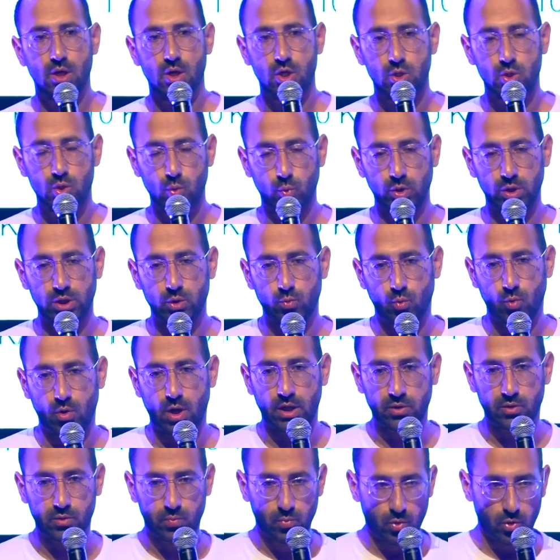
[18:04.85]
You wouldn't
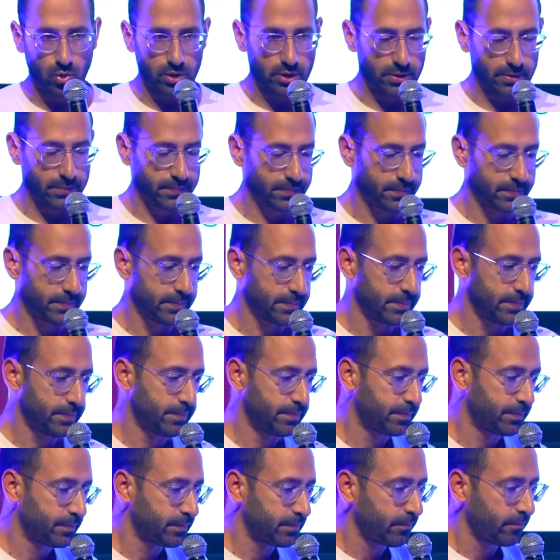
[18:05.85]
want more.
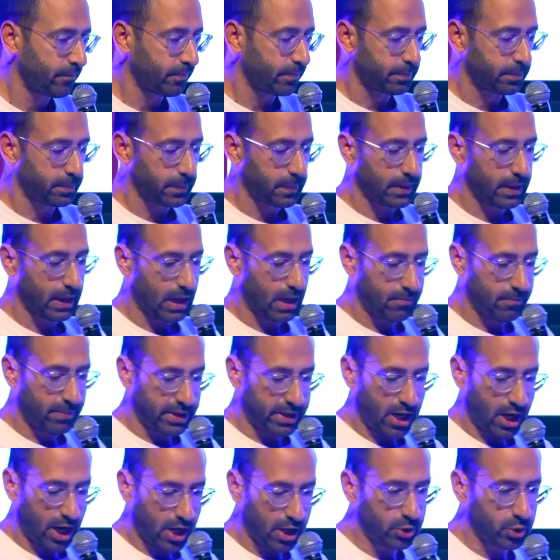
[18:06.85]
But I
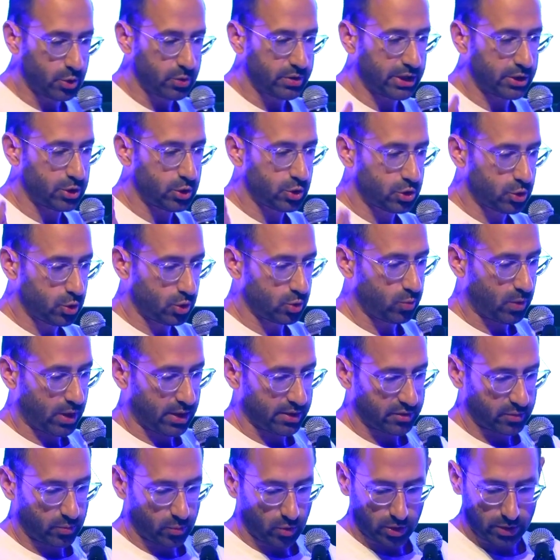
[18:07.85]
argue that you should
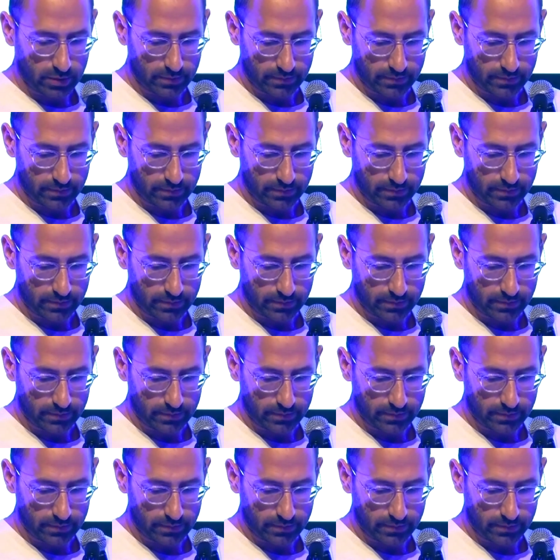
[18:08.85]
want more.